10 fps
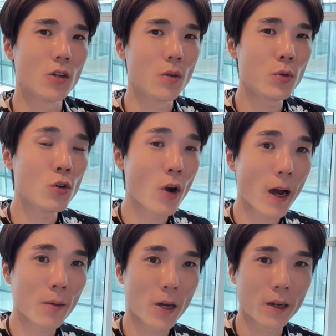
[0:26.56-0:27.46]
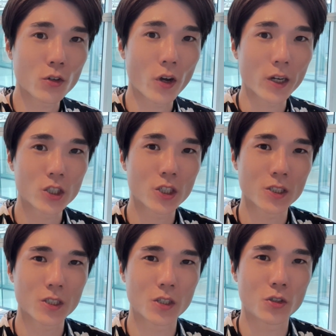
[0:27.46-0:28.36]
if you have any
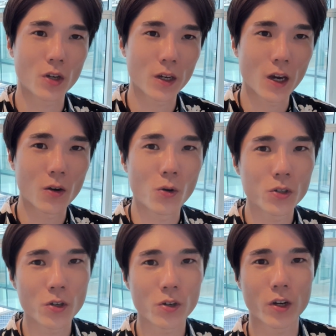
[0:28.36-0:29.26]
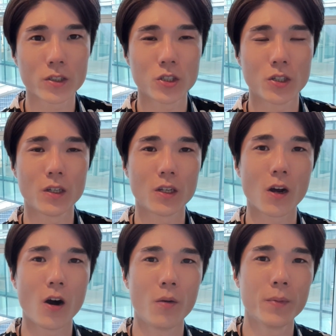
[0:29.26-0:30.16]
questions, you can get all your questions in the
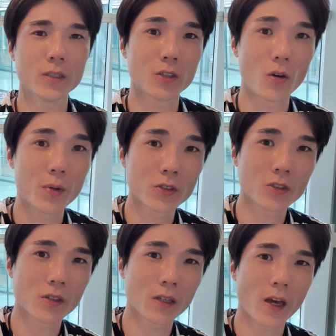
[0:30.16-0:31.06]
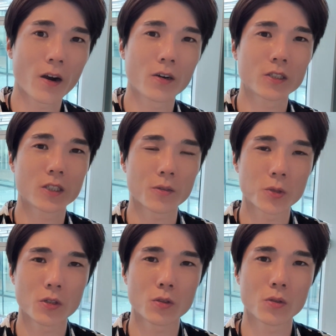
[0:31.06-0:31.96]
comments. Obviously there are
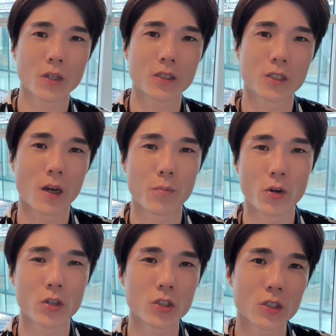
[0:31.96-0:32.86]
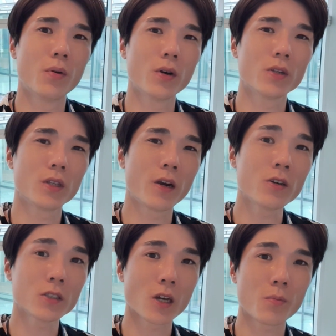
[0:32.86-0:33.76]
exceptions to this average, but
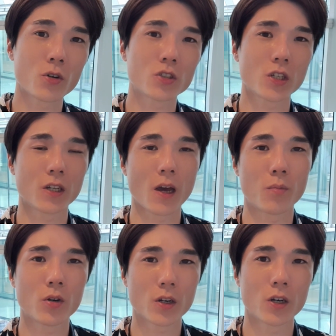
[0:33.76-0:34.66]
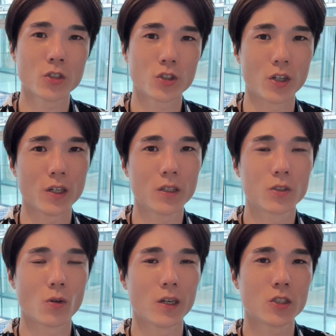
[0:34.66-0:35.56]
there is average in every country.
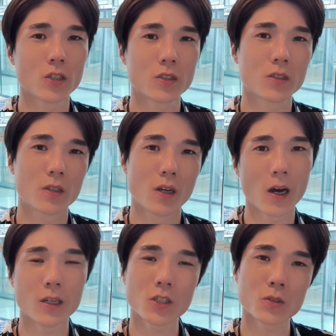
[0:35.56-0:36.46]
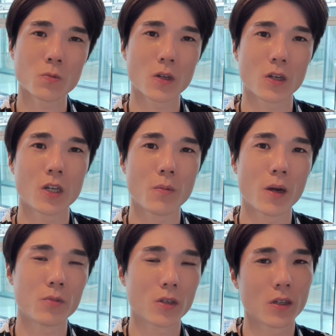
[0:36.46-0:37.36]
So I just want to keep
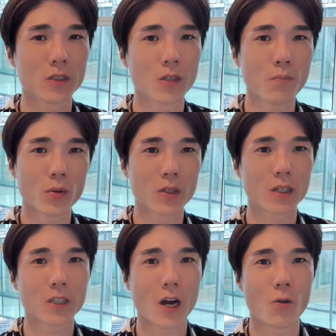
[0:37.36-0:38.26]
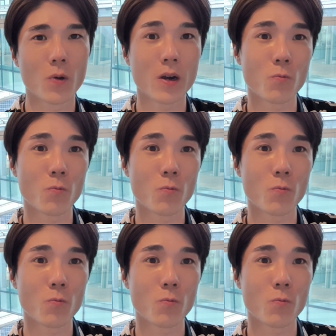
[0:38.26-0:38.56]
everything simple. That's how we